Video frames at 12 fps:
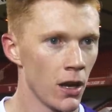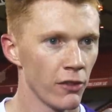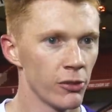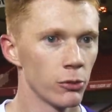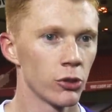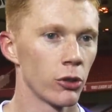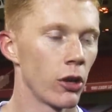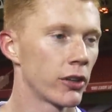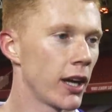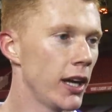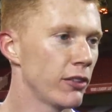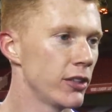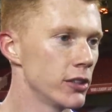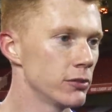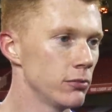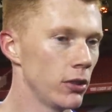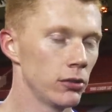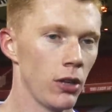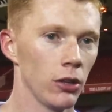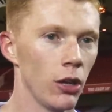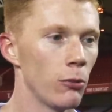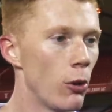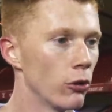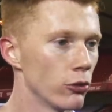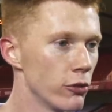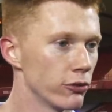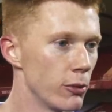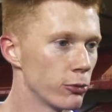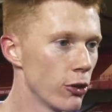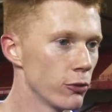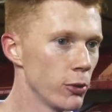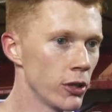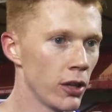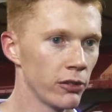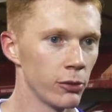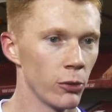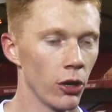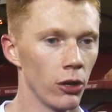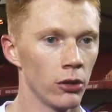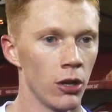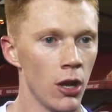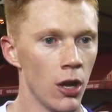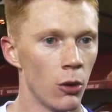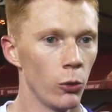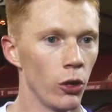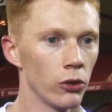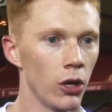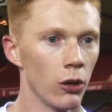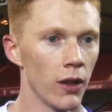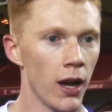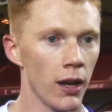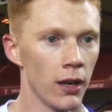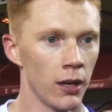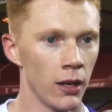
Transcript: I think we're doing okay. I think there's a lot more room for improvement. I think we all we all know that.